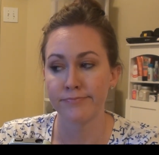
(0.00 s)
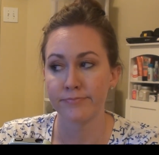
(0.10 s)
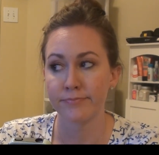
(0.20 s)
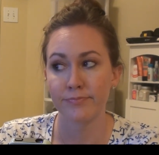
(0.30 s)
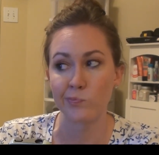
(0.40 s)

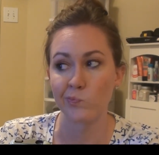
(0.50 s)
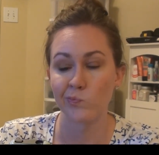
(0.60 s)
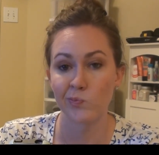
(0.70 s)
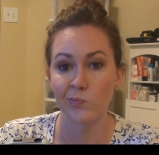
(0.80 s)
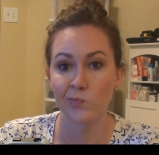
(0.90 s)

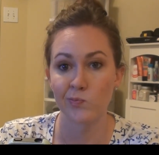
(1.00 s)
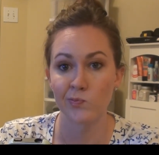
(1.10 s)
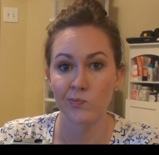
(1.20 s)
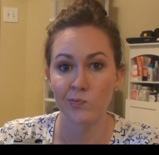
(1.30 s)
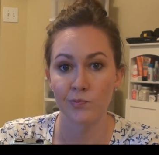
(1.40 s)

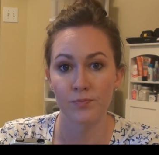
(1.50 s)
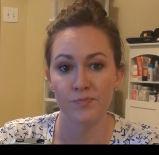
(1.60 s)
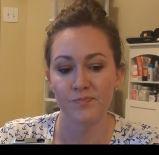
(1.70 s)
Nobody speaks.